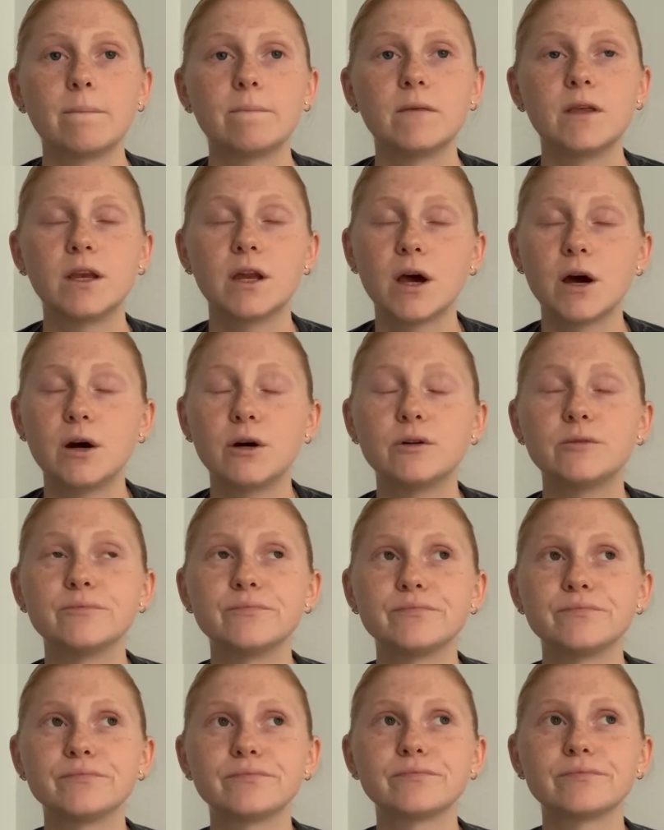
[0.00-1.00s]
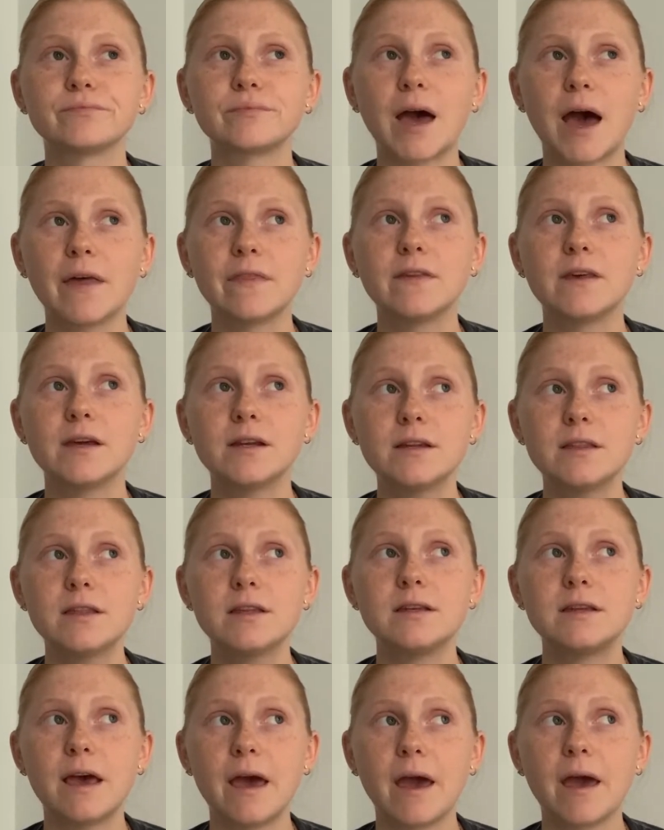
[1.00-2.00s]
you know, at the end of the
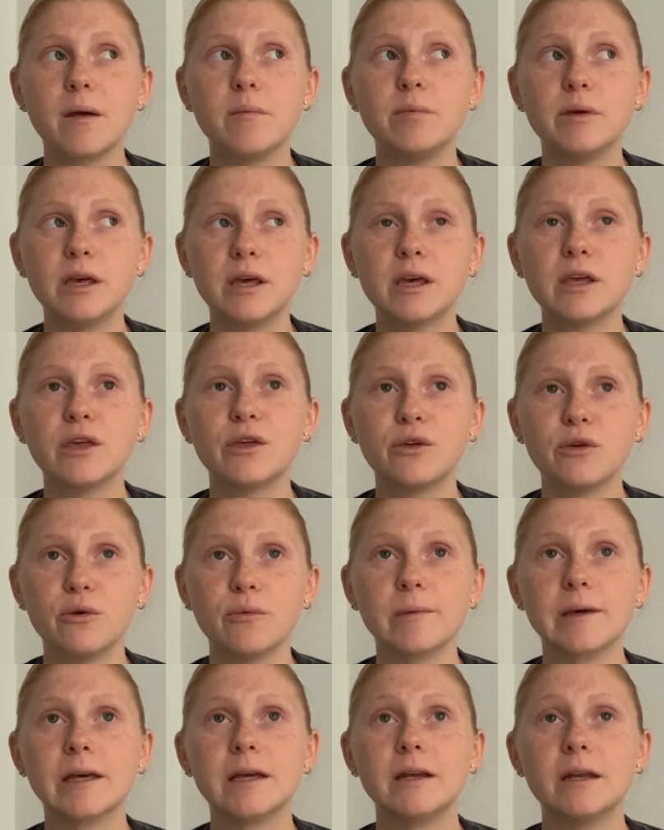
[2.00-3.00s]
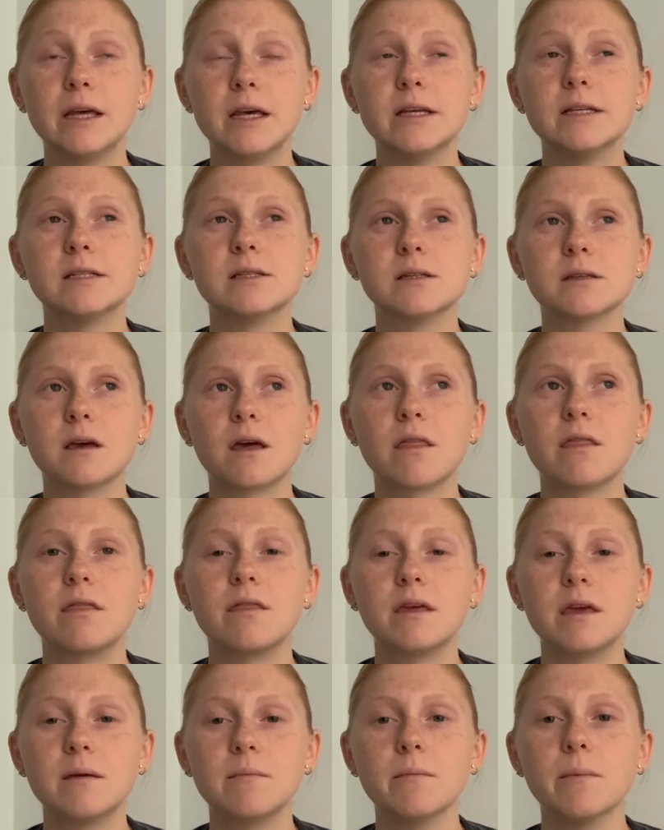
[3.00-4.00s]
day, being human is
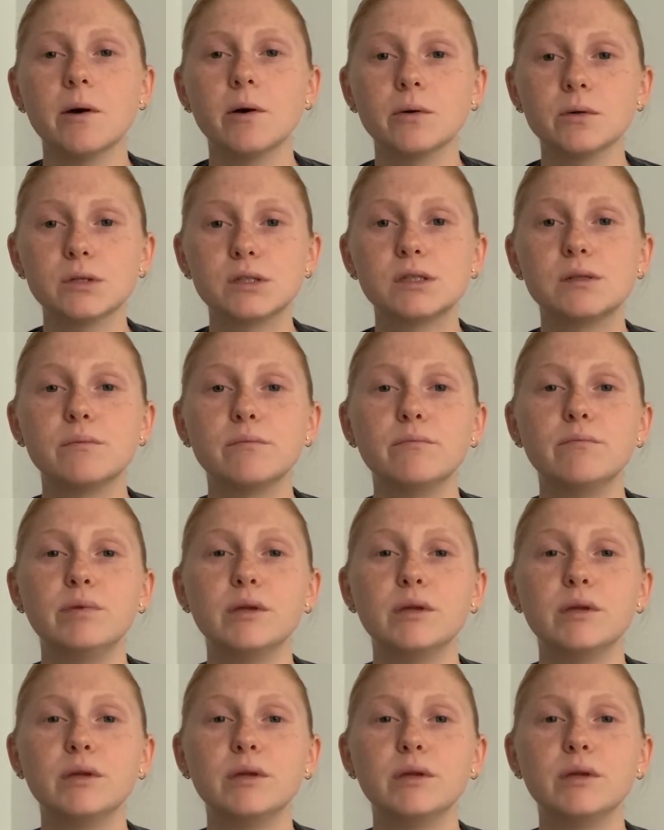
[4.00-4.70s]
the most